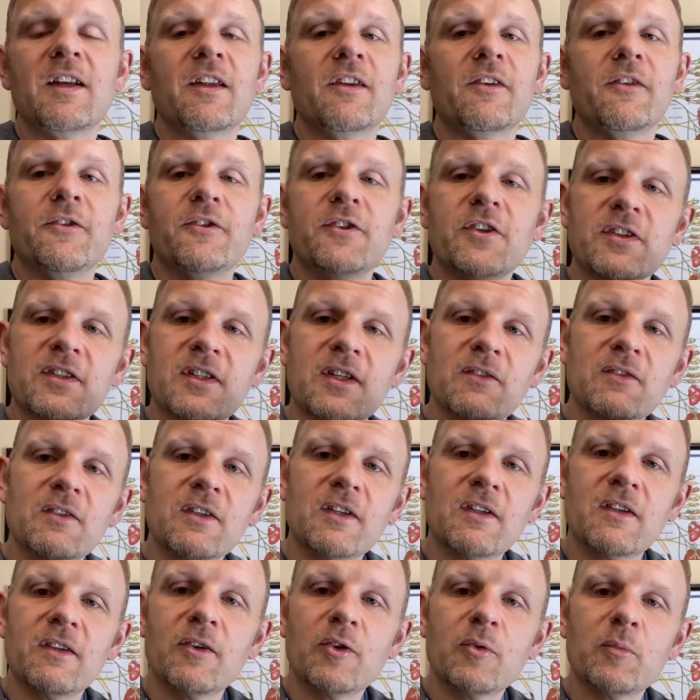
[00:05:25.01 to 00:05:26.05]
and just giving it a
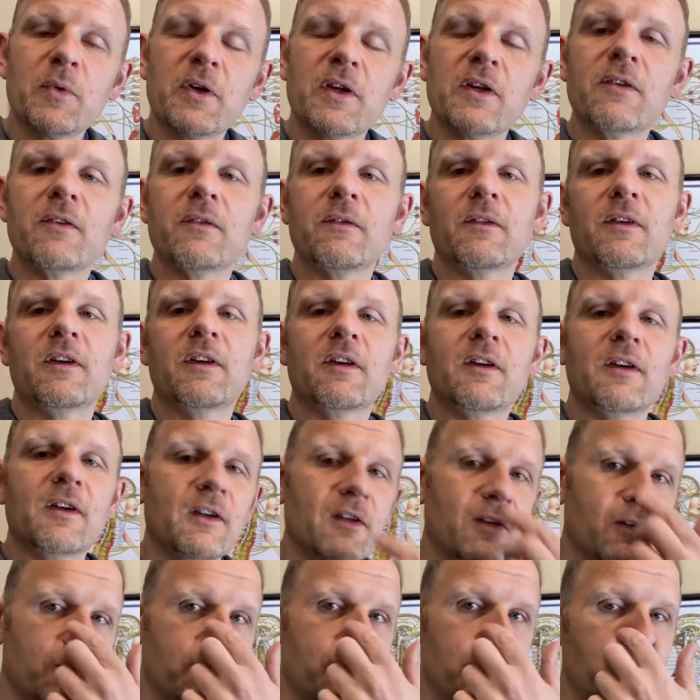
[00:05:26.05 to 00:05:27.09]
little bit
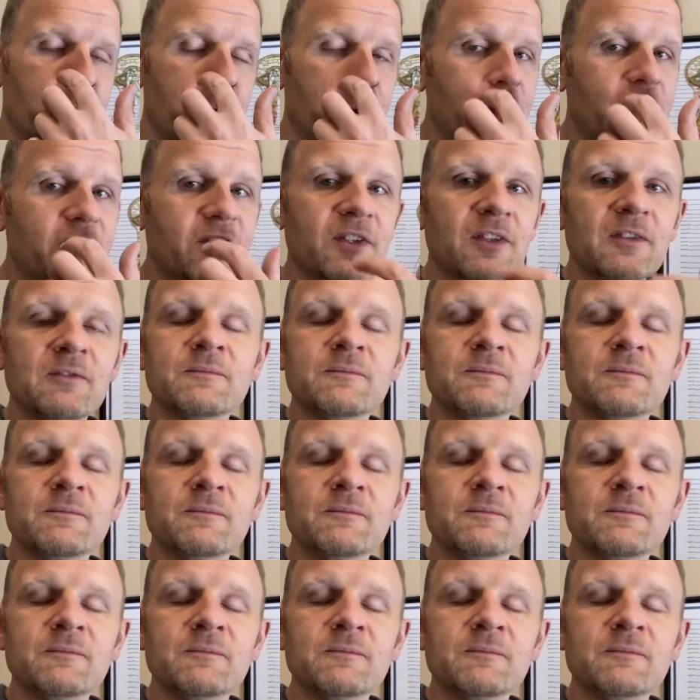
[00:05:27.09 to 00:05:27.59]
of a push,